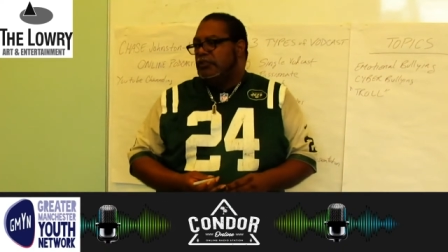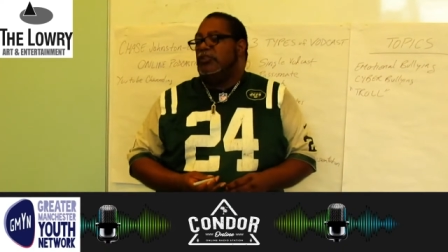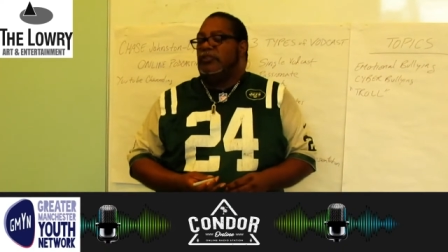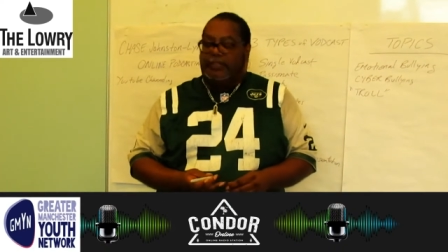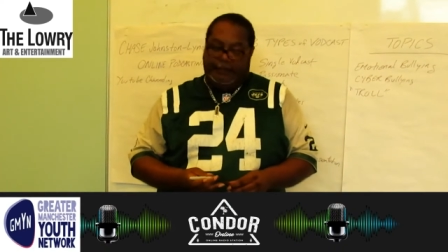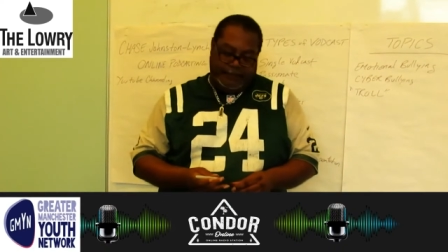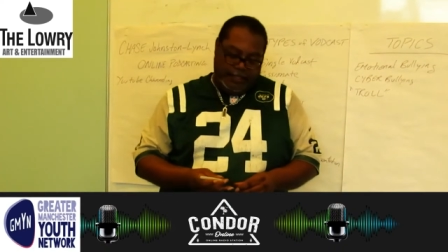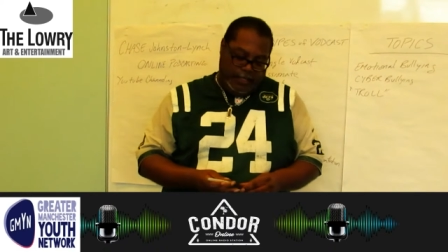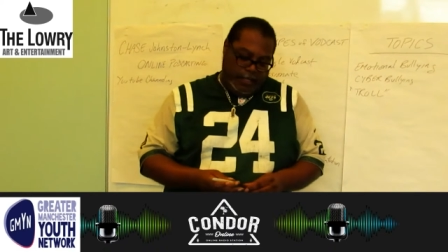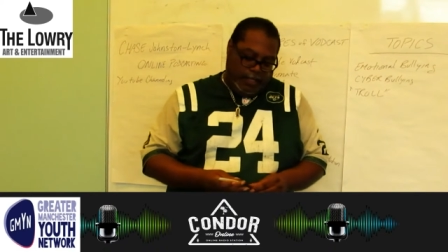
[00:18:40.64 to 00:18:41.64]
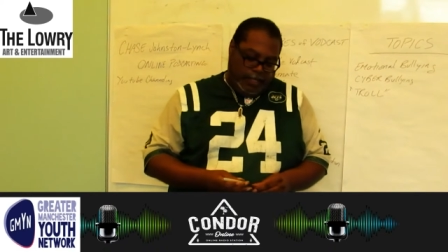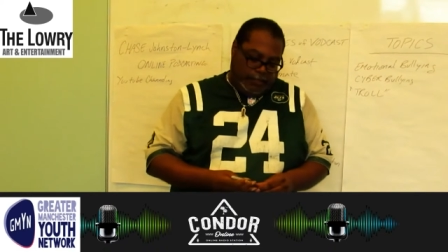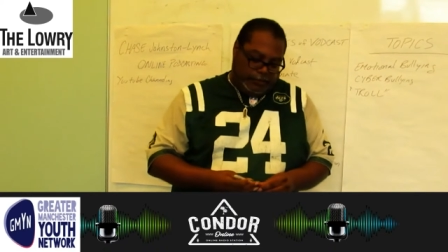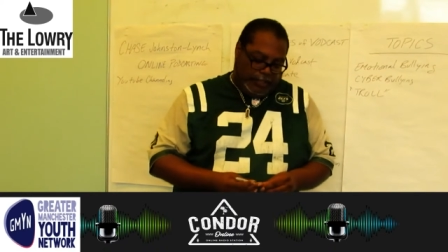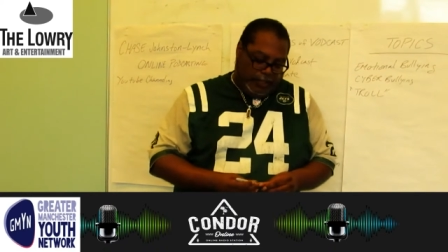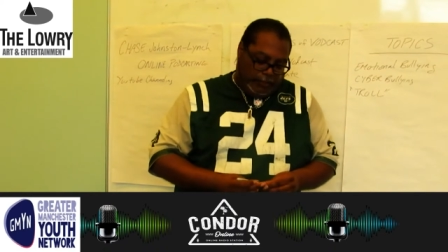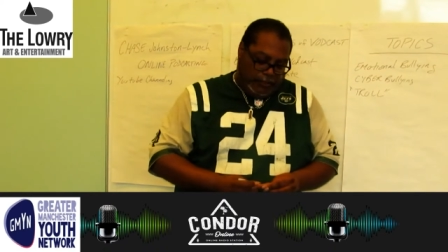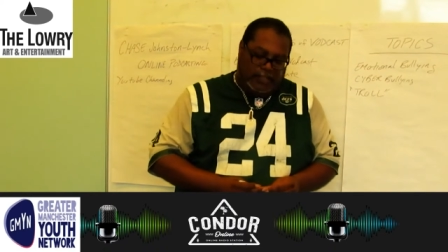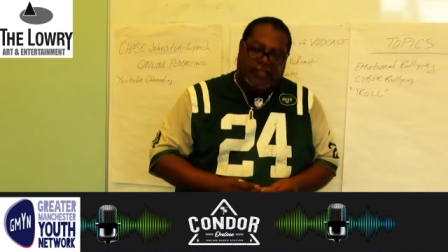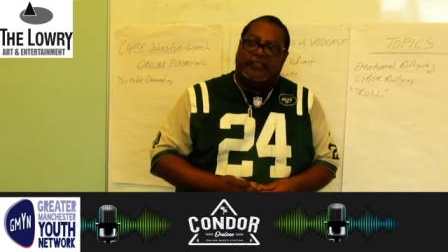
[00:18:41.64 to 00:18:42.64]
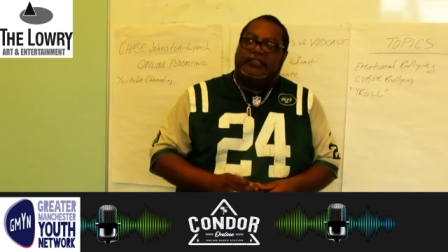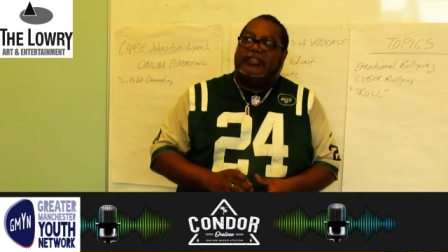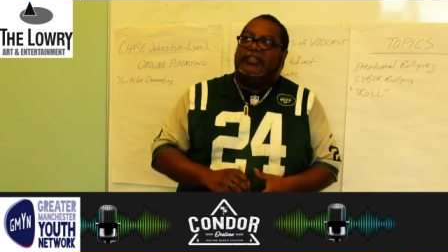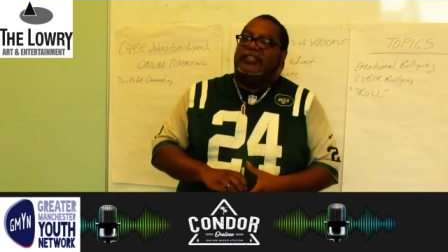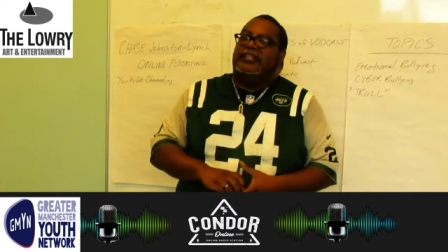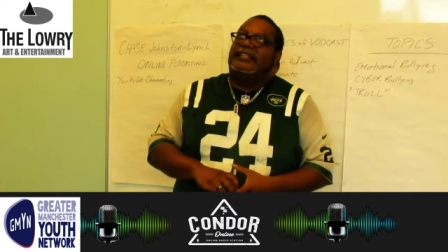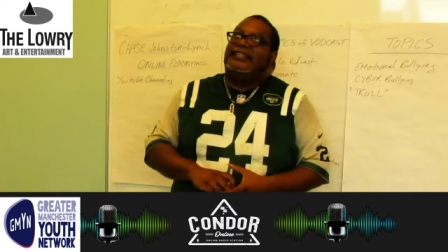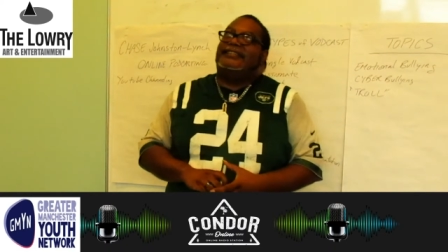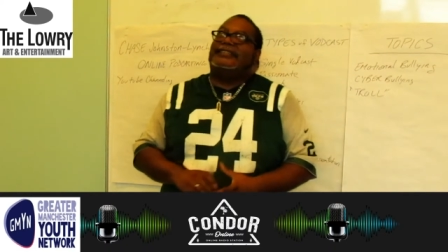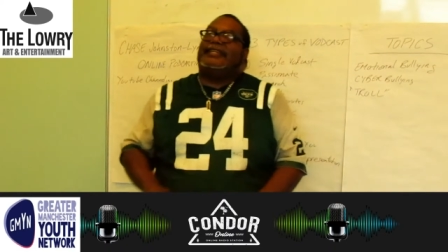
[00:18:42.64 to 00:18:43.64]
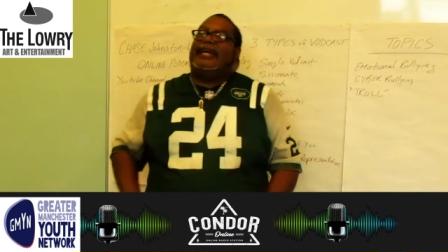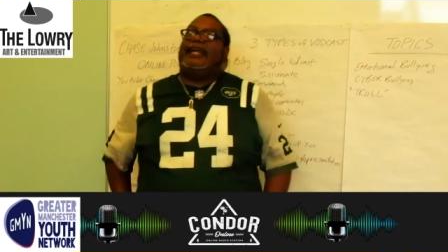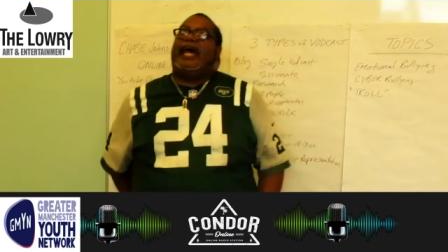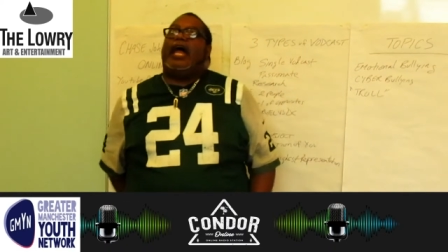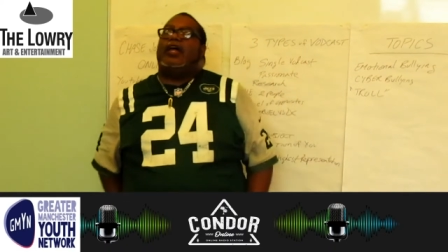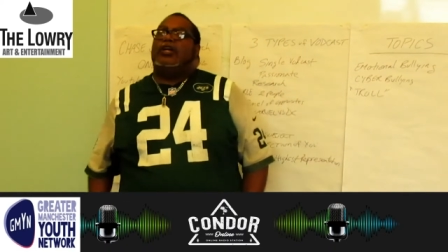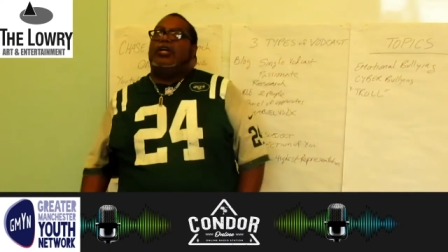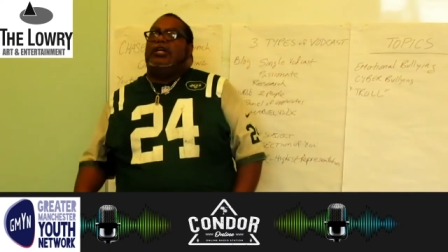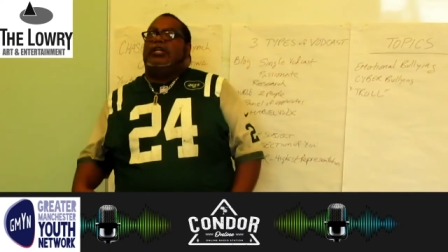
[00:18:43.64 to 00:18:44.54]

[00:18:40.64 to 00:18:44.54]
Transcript: Tallulah. So, Tallulah, let's just say that